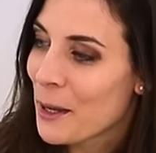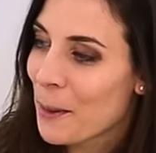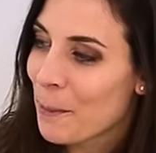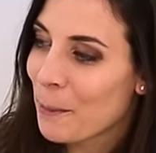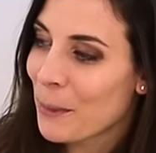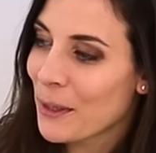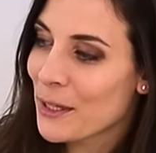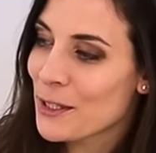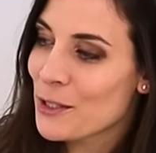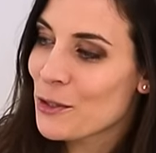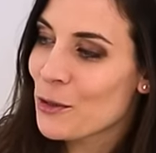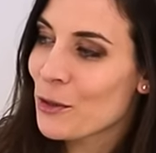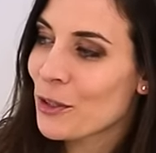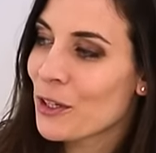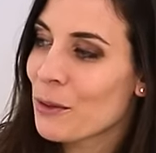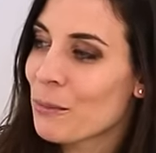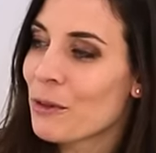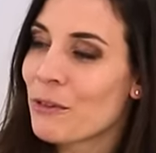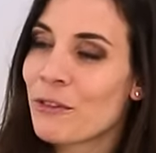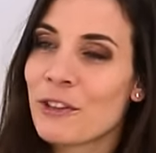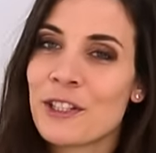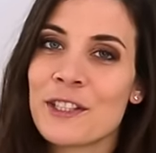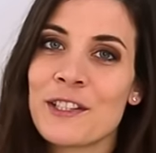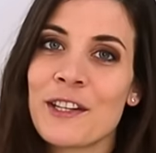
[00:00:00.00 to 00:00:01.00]
but it's gonna
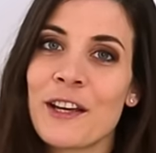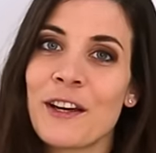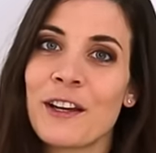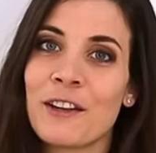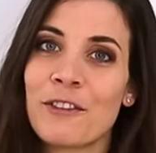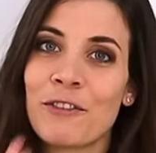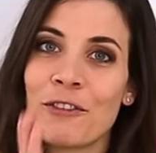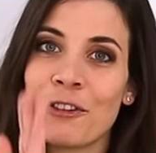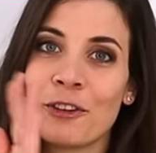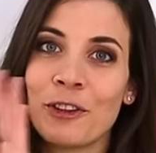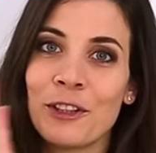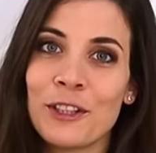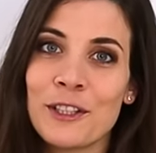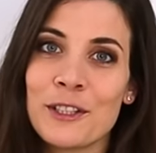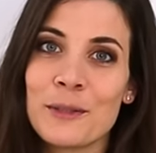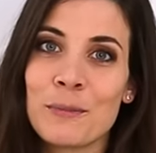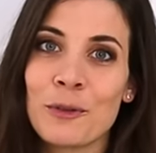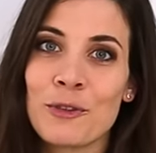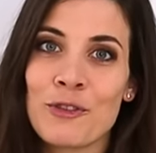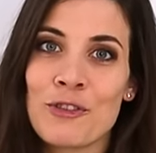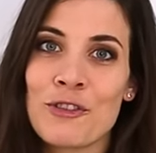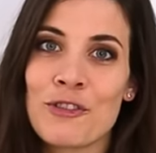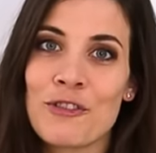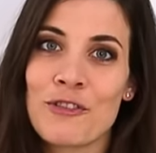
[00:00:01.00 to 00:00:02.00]
be reserved for this
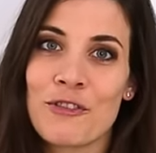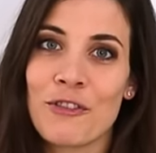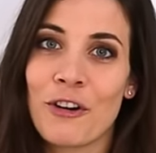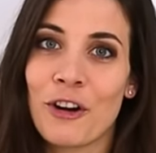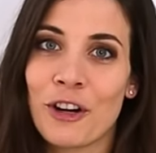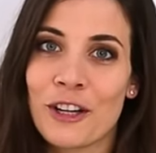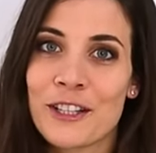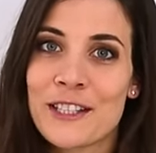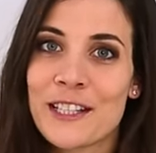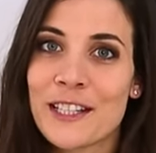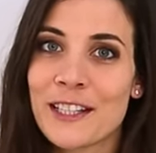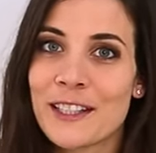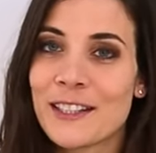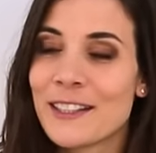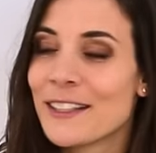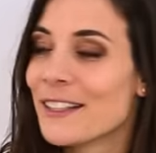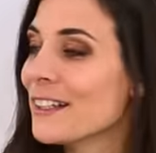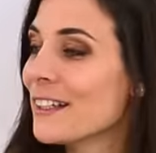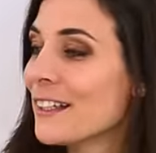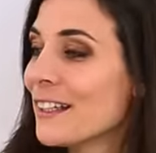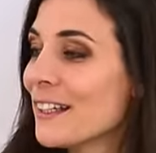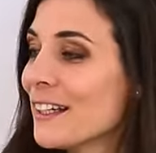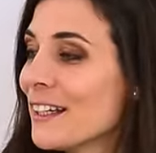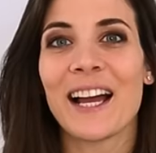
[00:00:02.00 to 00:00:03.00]
monstrosity.